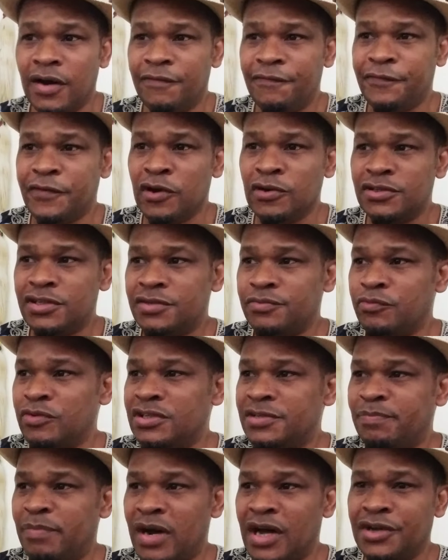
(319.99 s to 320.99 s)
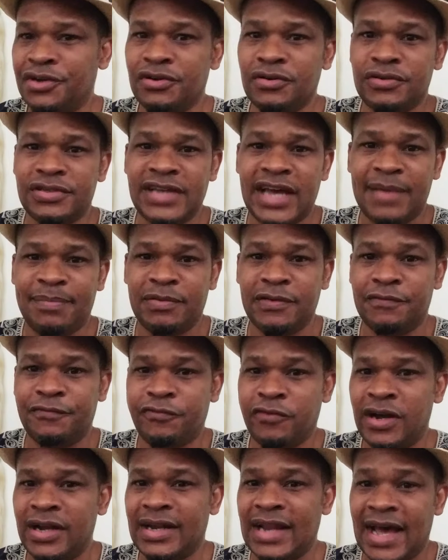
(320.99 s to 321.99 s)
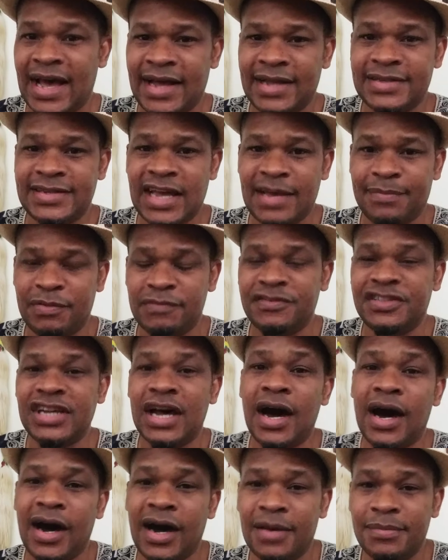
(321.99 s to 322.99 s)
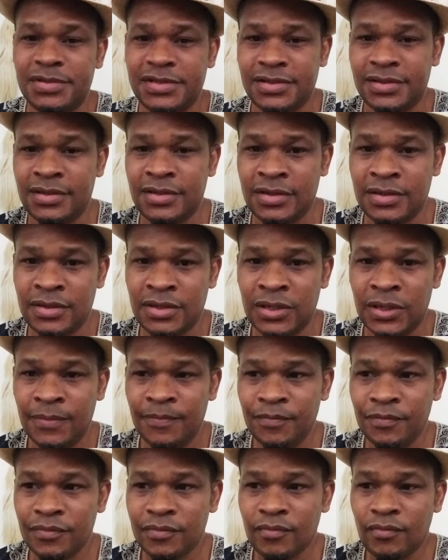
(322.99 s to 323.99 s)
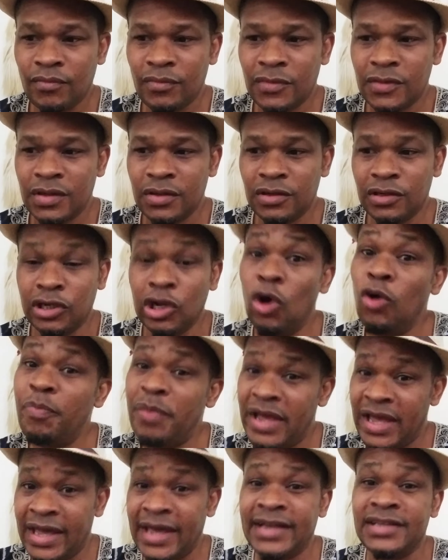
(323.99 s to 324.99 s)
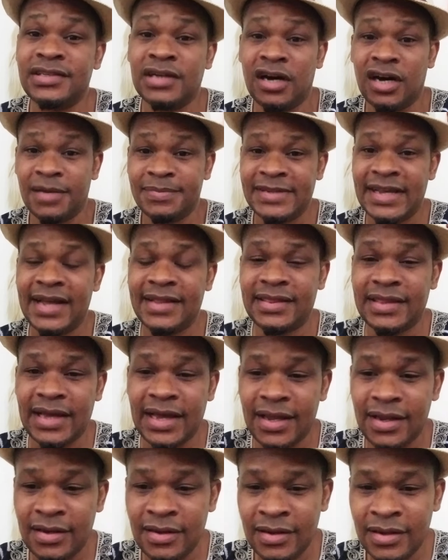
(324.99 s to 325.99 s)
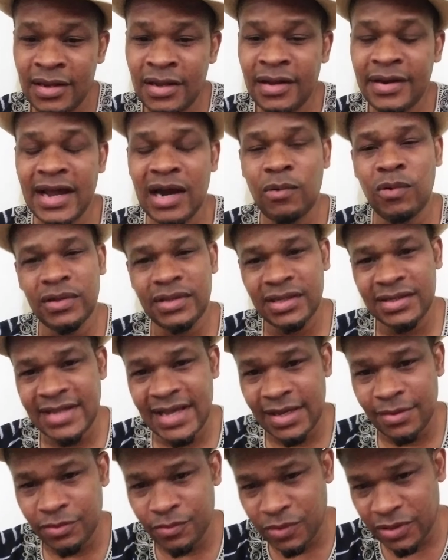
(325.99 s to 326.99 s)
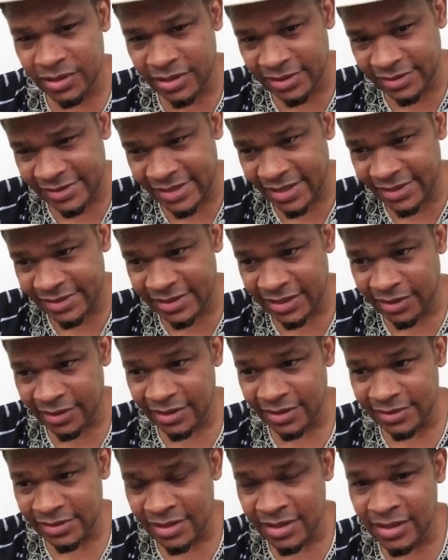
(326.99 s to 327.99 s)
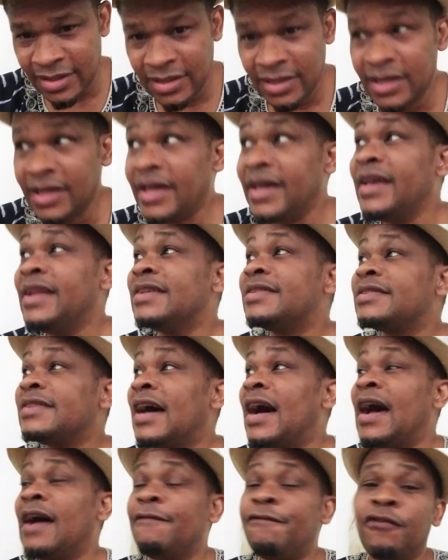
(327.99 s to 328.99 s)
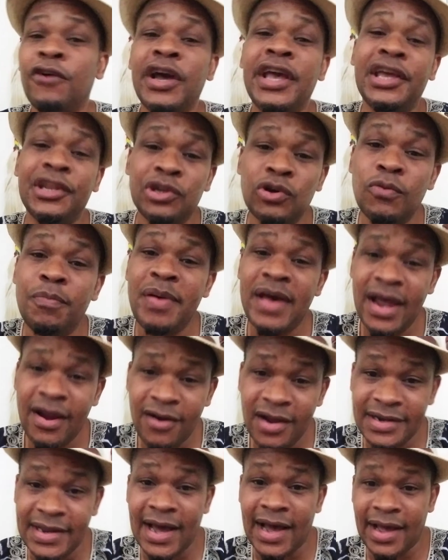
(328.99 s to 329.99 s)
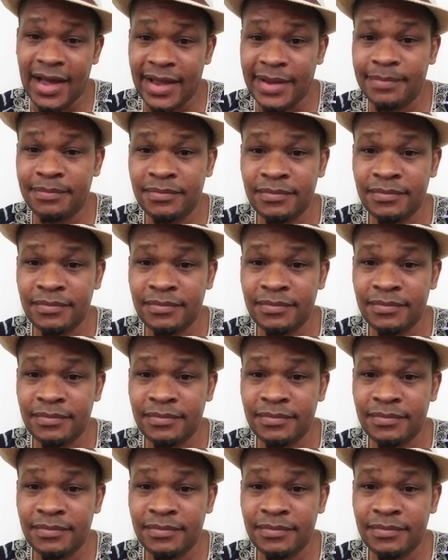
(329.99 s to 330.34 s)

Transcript: first responder type of frontline type of jobs. Low paying jobs at that. Now what does that tell us? It is time for a new paradigm.